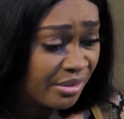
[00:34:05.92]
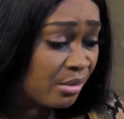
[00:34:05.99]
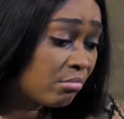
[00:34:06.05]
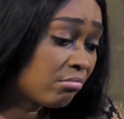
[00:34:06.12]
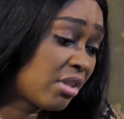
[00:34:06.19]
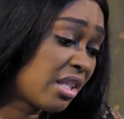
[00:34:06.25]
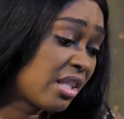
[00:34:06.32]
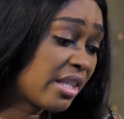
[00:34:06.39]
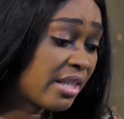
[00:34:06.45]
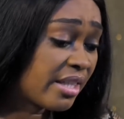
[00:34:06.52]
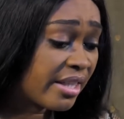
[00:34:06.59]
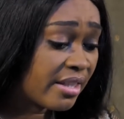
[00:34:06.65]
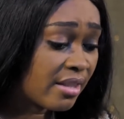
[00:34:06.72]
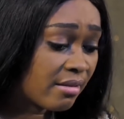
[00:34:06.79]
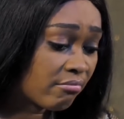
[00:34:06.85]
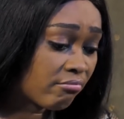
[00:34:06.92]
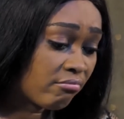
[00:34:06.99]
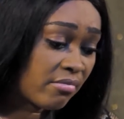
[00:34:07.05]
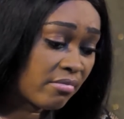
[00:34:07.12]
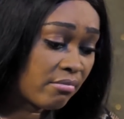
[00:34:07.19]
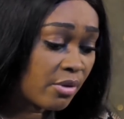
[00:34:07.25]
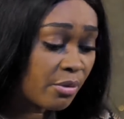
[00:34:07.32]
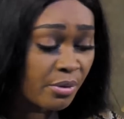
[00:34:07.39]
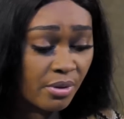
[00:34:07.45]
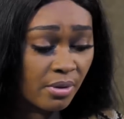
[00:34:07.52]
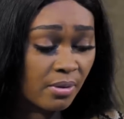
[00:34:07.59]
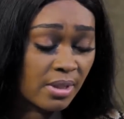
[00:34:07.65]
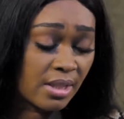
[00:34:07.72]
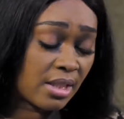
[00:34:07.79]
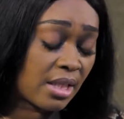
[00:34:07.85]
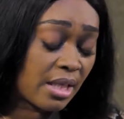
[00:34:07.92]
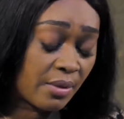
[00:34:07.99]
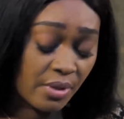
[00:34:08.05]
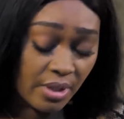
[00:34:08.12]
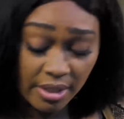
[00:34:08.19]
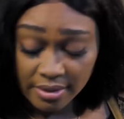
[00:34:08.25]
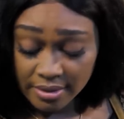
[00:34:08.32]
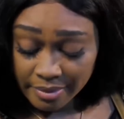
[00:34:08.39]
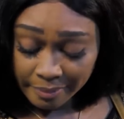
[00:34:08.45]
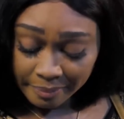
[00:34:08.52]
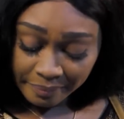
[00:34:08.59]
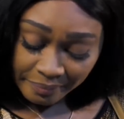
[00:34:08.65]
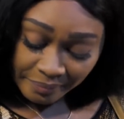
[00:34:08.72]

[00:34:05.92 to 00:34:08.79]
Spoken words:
I don't know. She did a test. The result isn't out yet.